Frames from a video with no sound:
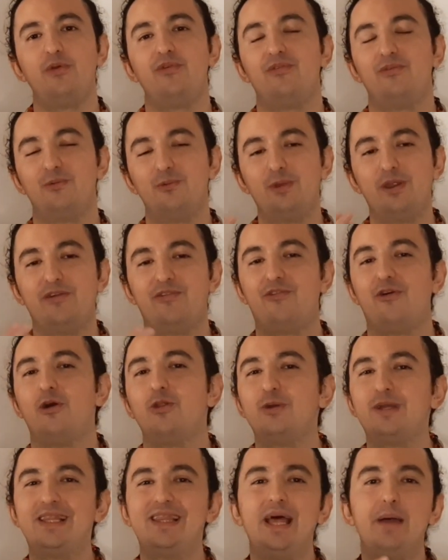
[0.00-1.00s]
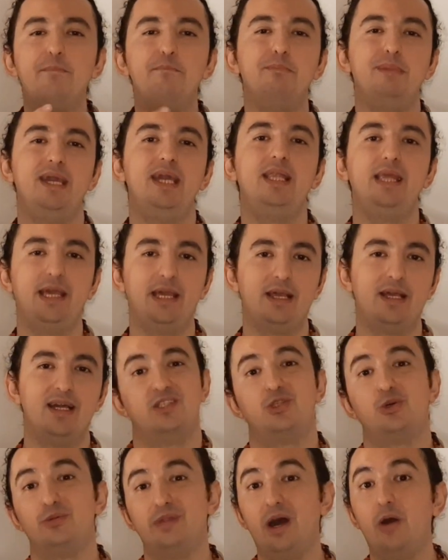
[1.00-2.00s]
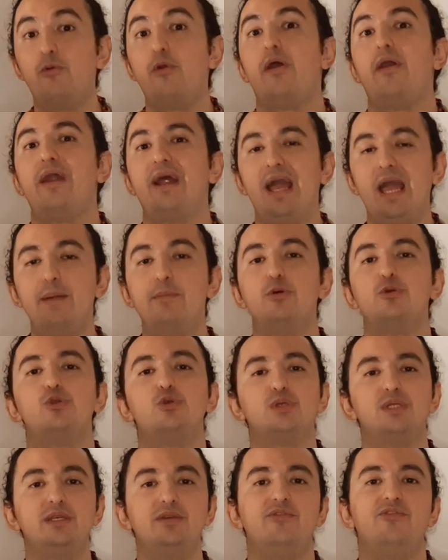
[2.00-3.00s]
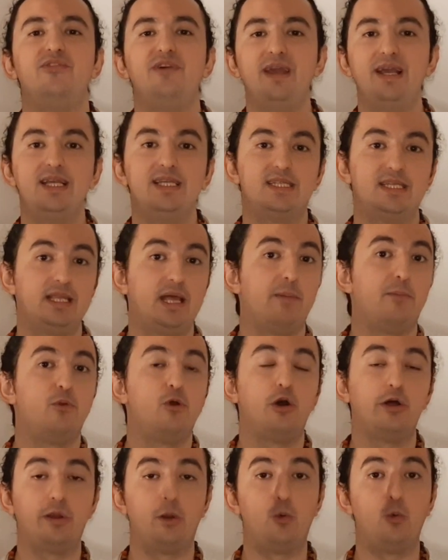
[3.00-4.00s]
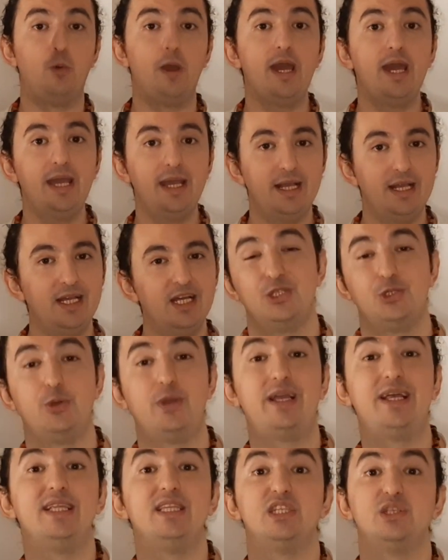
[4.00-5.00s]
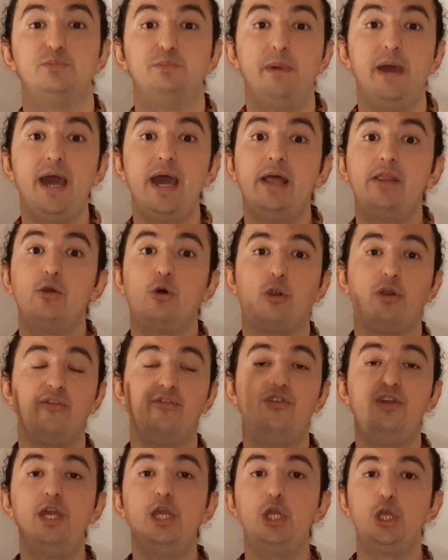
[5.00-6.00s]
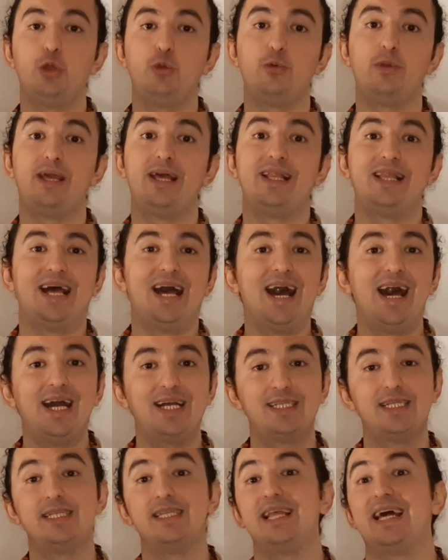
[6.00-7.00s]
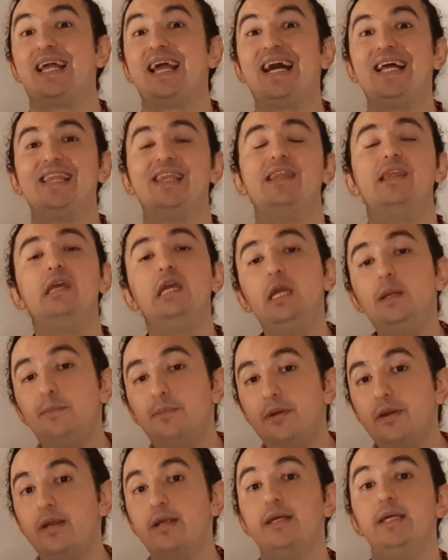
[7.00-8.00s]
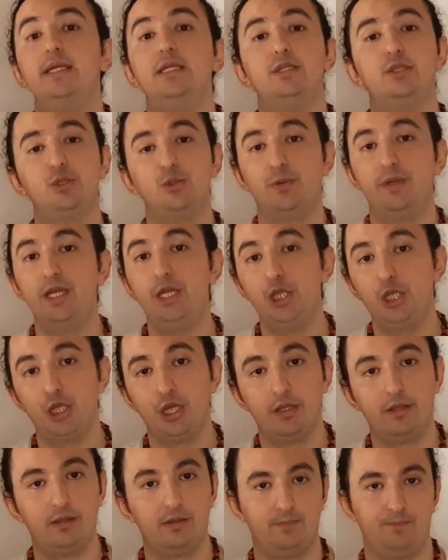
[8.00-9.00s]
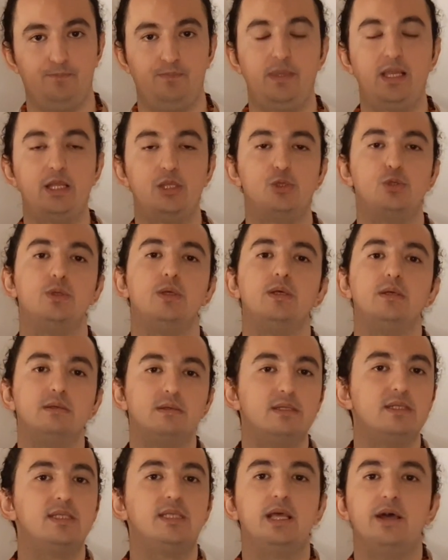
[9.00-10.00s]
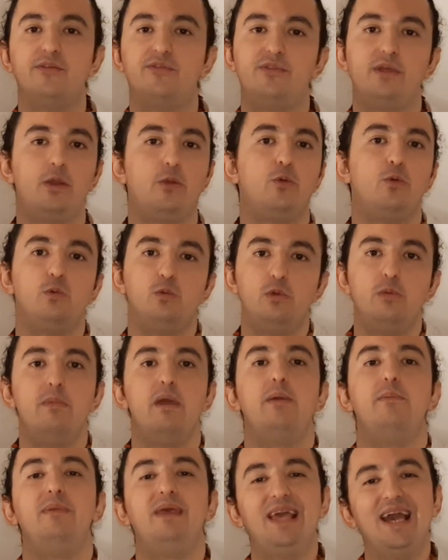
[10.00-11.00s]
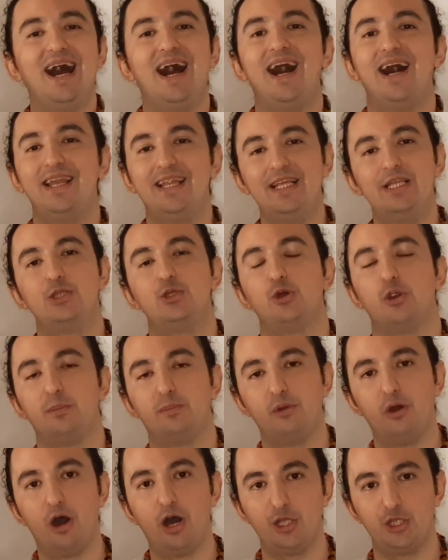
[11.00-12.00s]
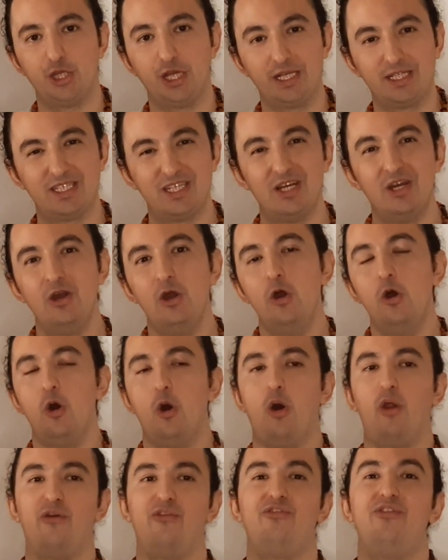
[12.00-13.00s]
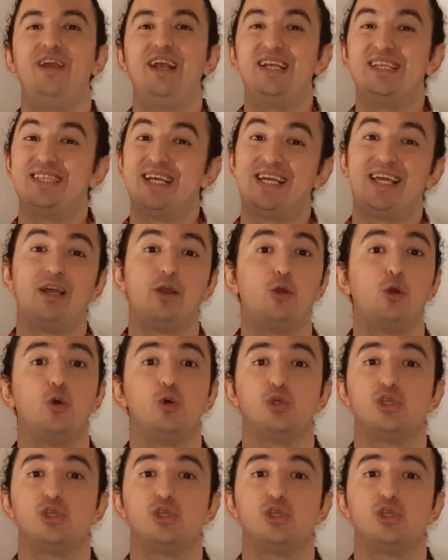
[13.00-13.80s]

we are following the meaning. So now we are able to see things in a broader way. So we can expand our vision, we can access like a deeper intuition into the stuff that we may be adding to our project, or things that can go